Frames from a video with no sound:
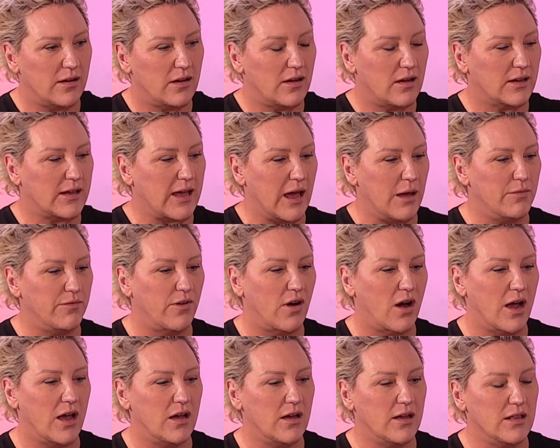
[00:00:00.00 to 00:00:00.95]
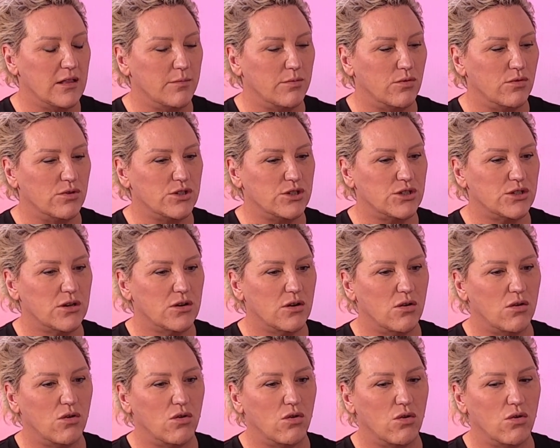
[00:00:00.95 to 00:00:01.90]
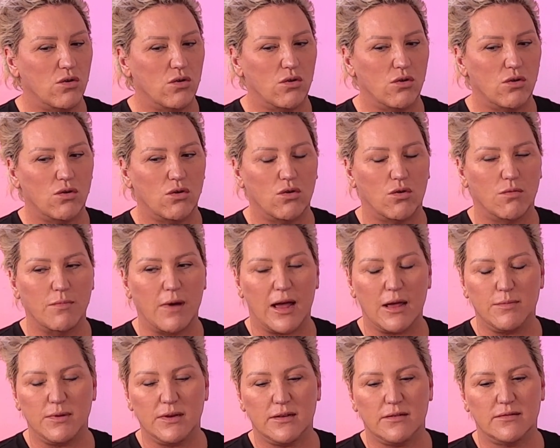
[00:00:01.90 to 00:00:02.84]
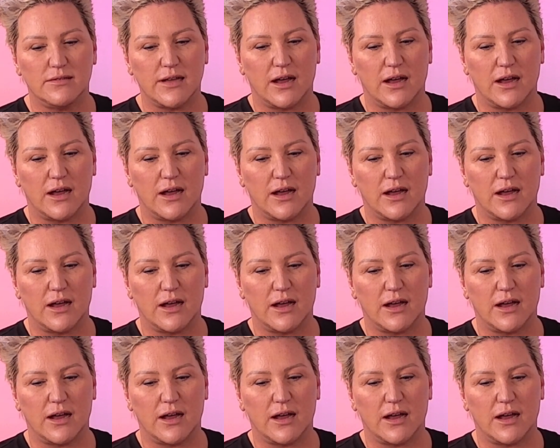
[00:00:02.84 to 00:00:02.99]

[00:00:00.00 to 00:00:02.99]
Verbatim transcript: a, a mm -hmm. campfire in the bush or maybe